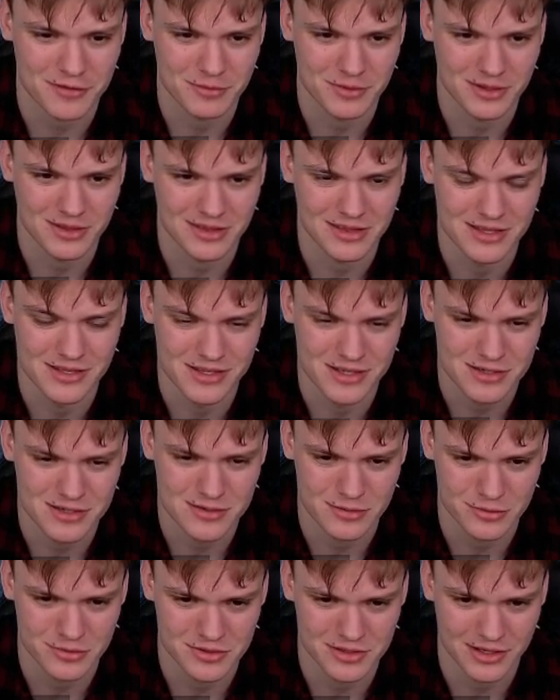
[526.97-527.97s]
but this
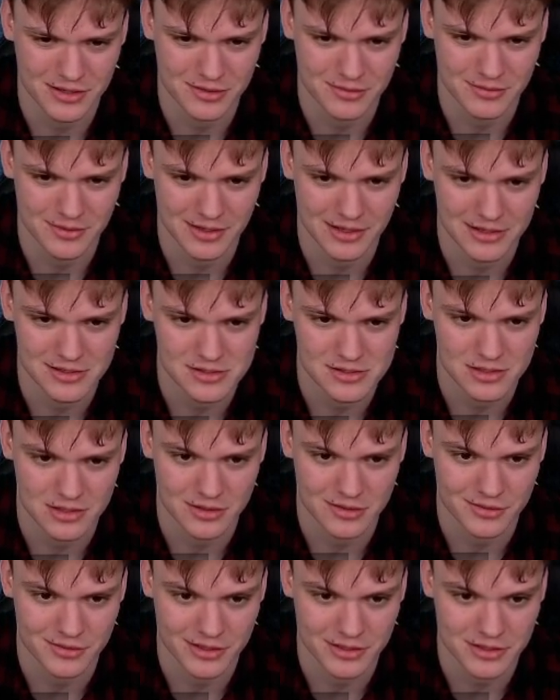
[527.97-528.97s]
looks like really
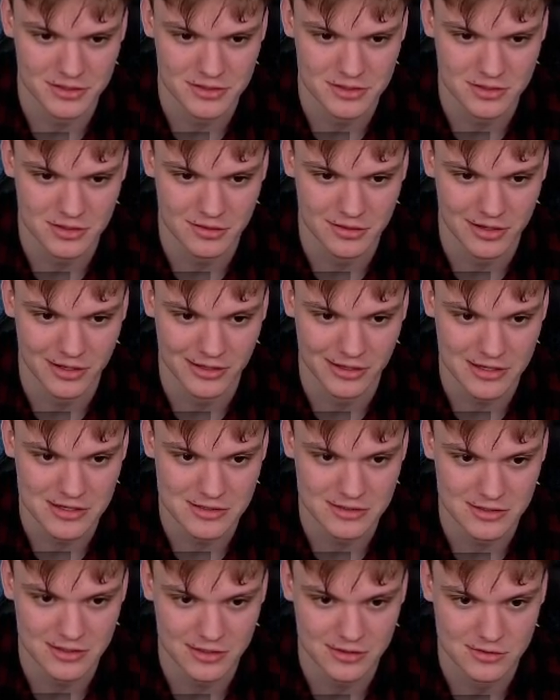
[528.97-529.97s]
slow. I can just go like
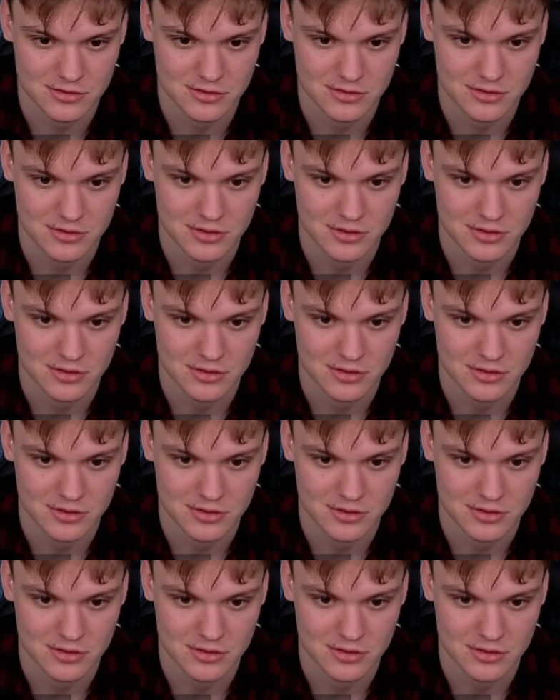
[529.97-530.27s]
a6.